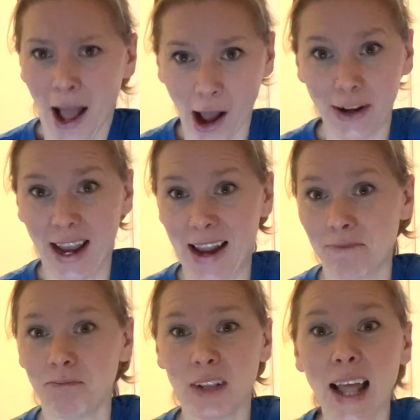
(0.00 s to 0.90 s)
Okay,
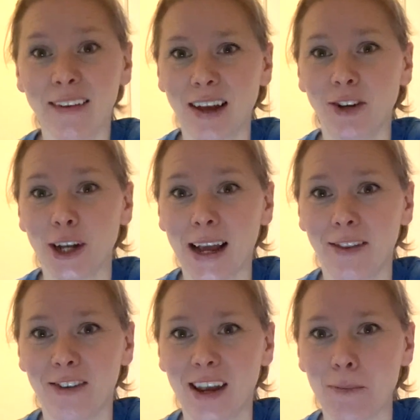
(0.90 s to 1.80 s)
let's have a look how
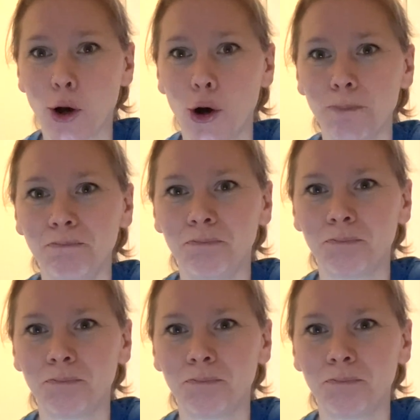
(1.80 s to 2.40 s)
the team got on.